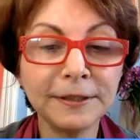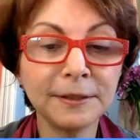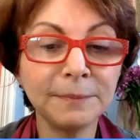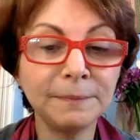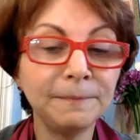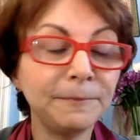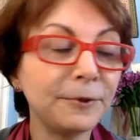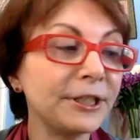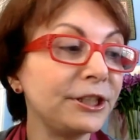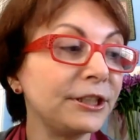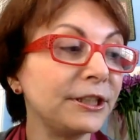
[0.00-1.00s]

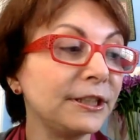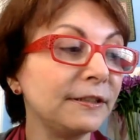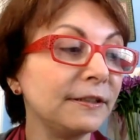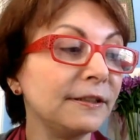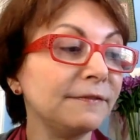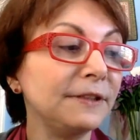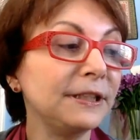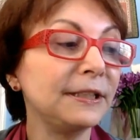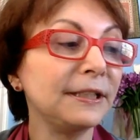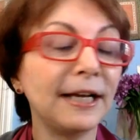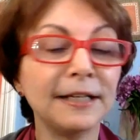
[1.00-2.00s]
spreadsheet. If
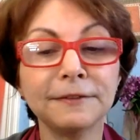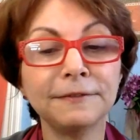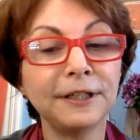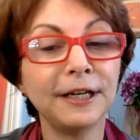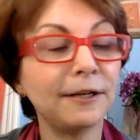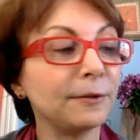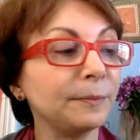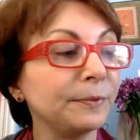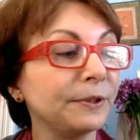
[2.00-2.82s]
needed, ask for help.